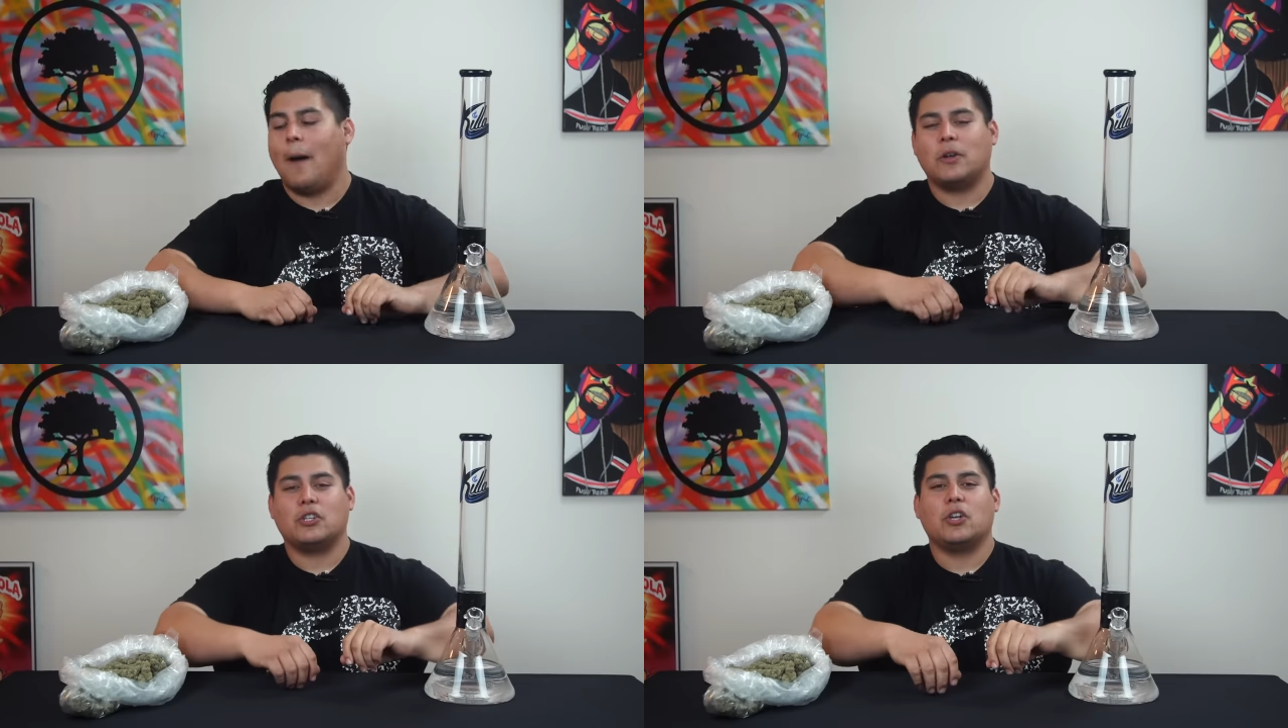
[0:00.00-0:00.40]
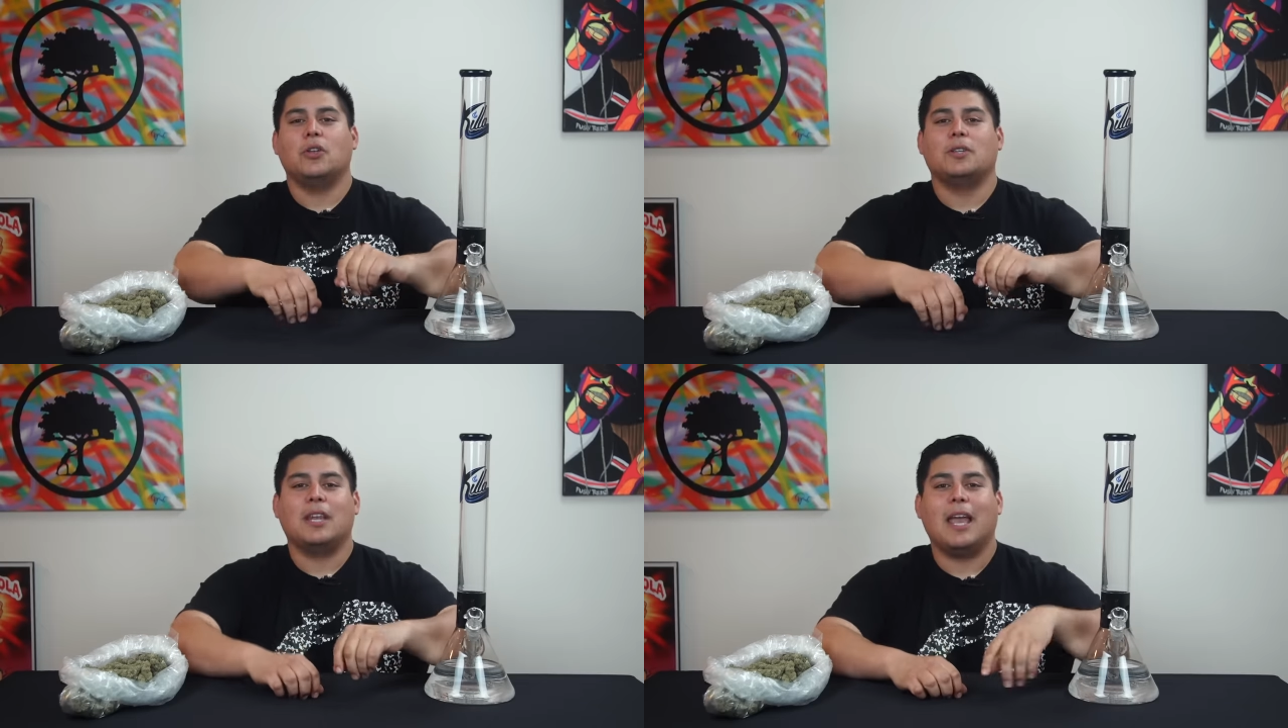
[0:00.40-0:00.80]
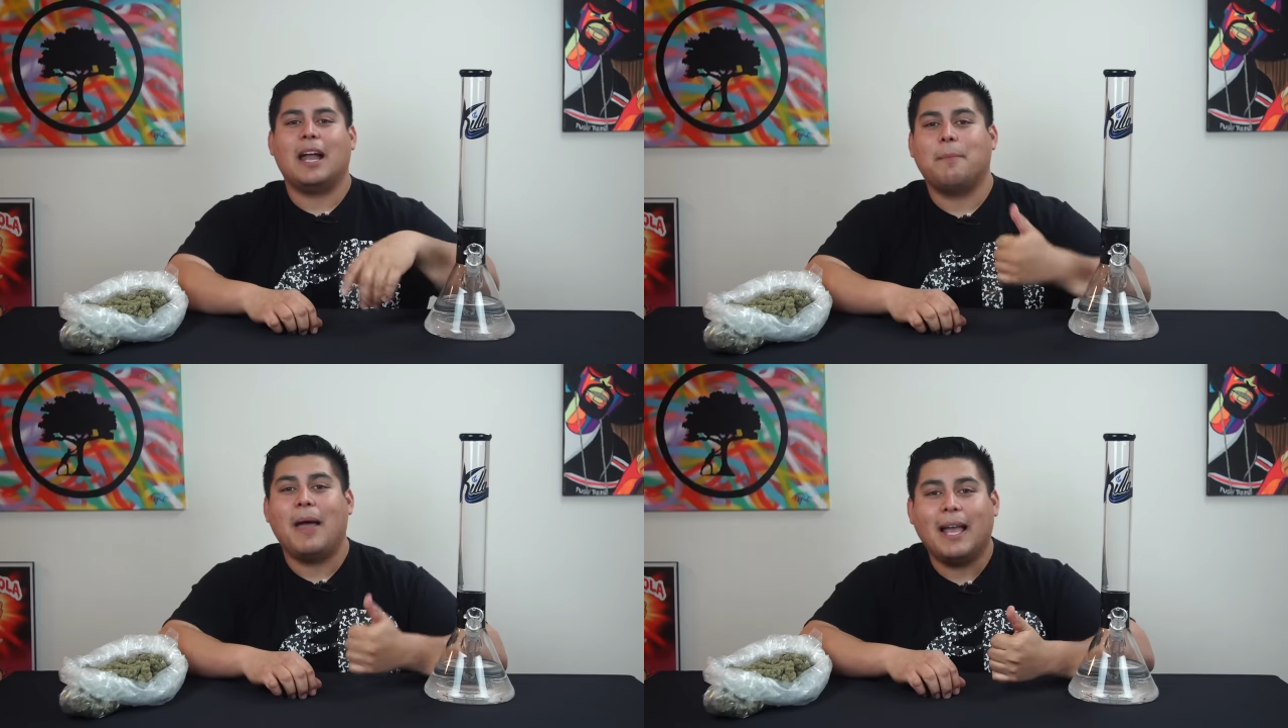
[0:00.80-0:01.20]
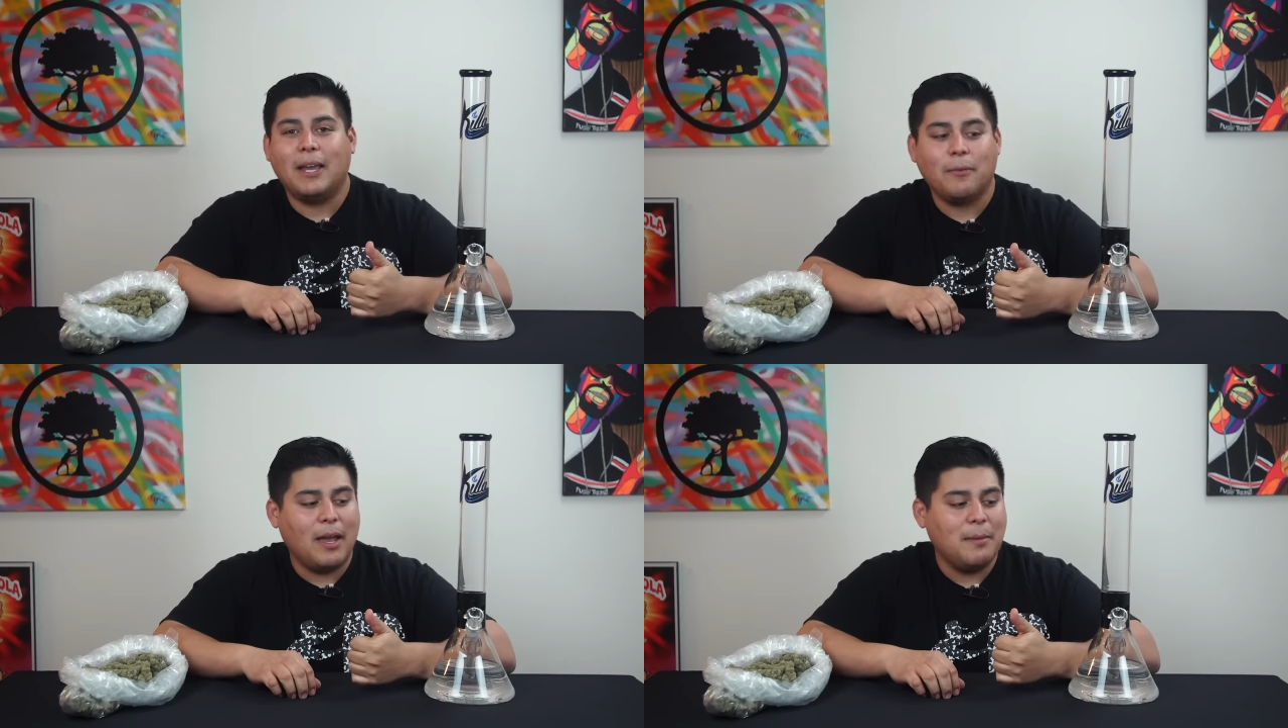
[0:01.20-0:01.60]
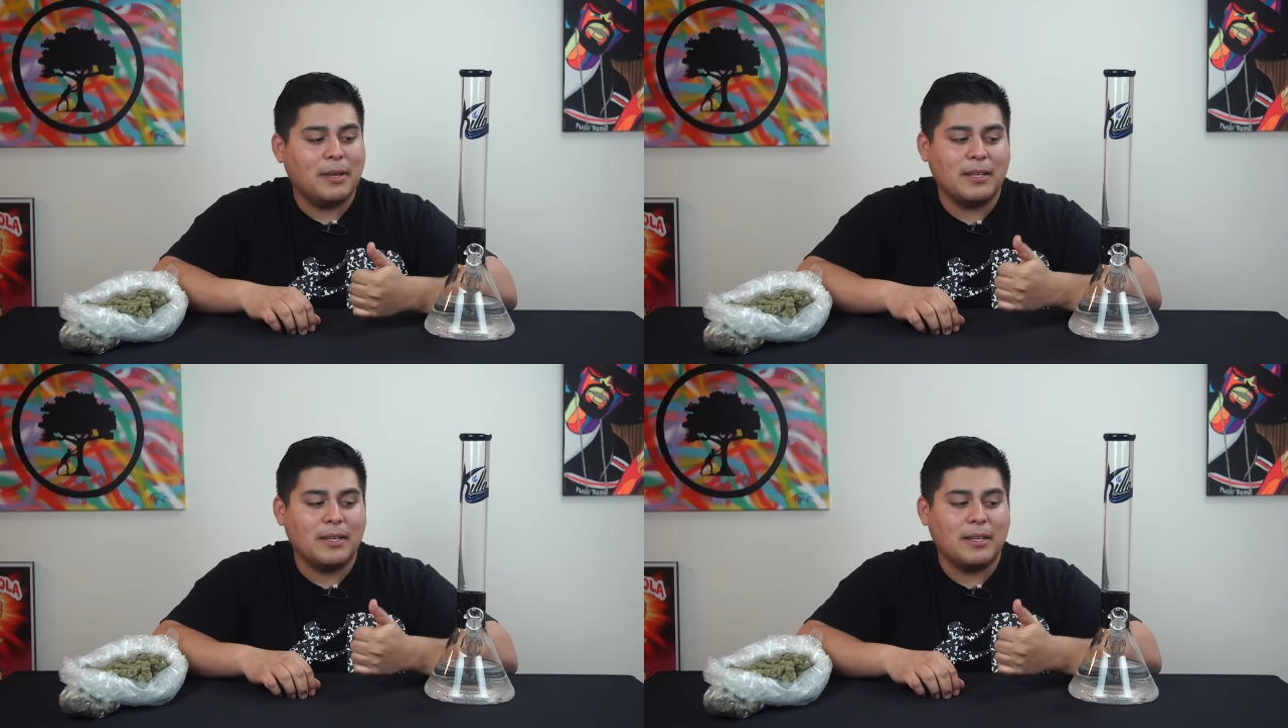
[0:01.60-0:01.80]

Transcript: I'm gonna show you today how to pack it right,